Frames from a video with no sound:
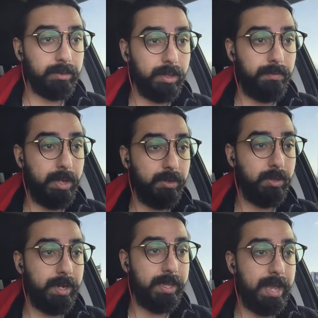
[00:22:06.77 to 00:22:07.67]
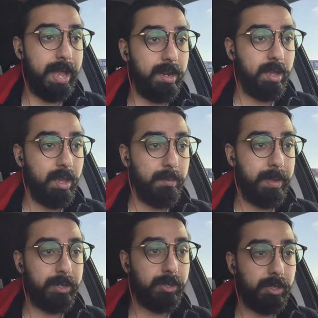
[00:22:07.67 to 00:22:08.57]
So if you enjoyed that,
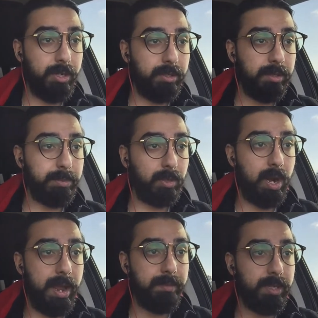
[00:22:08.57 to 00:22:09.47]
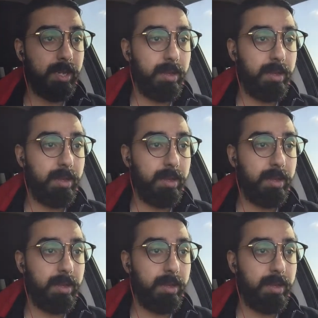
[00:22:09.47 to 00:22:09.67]
make sure you're subscribed,